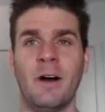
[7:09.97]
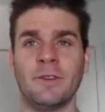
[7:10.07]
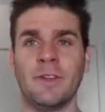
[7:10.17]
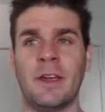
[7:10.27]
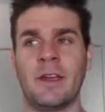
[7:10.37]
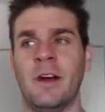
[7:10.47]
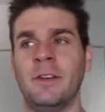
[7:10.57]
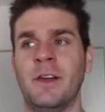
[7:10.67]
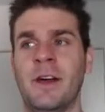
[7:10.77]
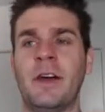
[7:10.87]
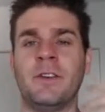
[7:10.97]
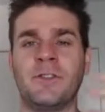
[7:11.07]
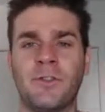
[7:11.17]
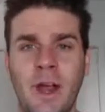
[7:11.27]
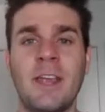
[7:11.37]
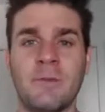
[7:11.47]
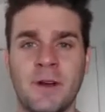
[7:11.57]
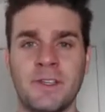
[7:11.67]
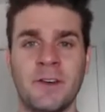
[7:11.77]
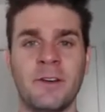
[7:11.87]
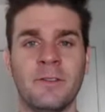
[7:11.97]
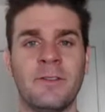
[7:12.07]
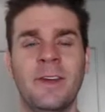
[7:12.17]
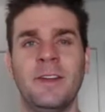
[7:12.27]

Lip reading: I was like, I had to train myself